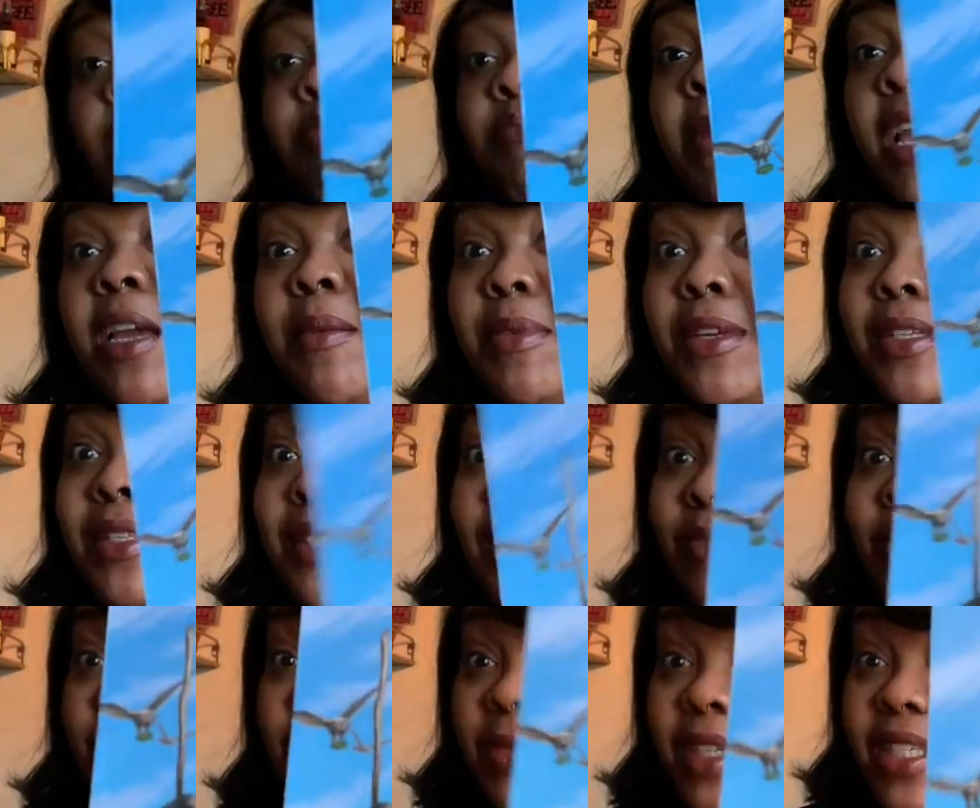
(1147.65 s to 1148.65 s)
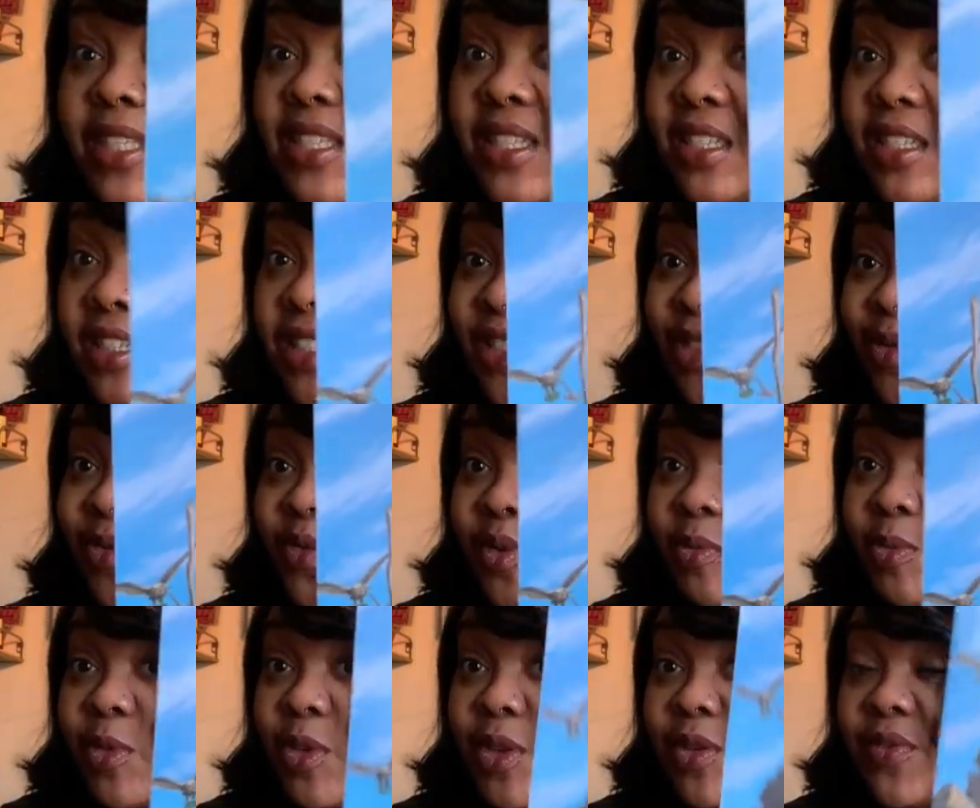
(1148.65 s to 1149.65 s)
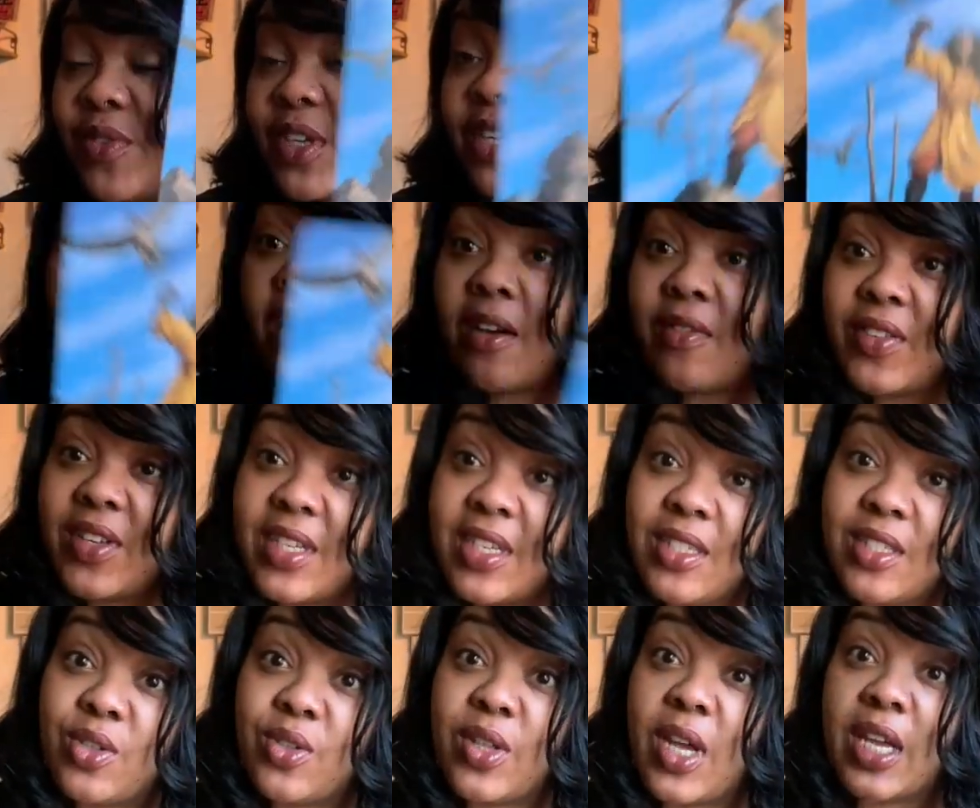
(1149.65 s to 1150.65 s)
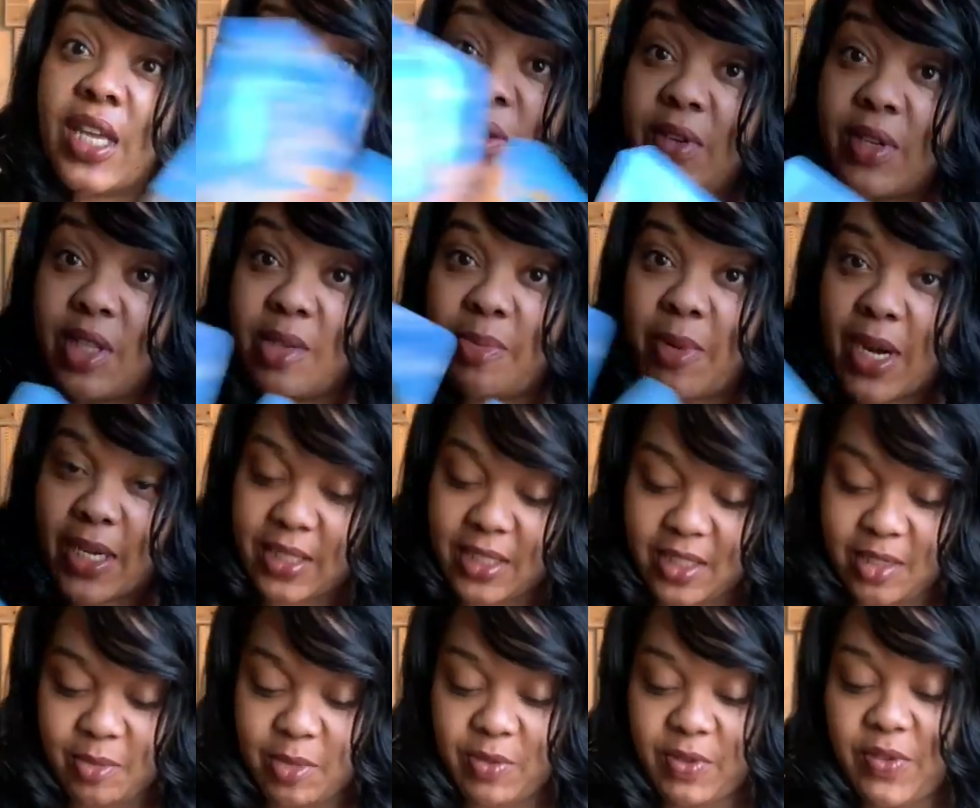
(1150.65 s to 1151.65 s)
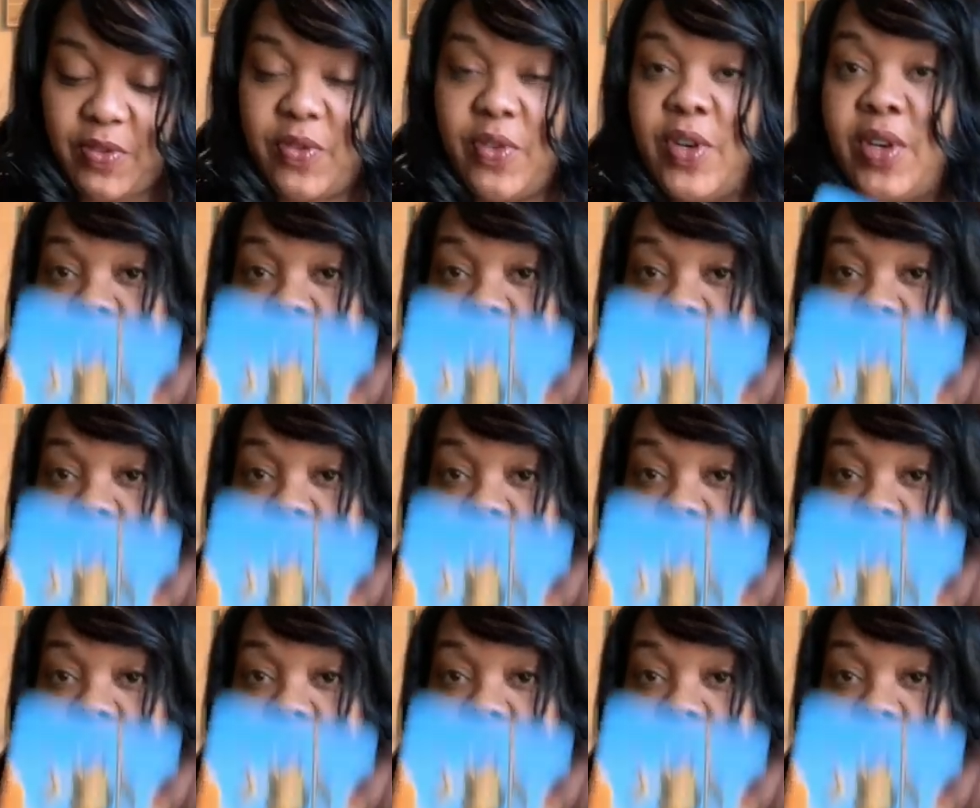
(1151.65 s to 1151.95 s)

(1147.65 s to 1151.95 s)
maybe someone mistook you for more of a novice, or like you were in the process of moving forward,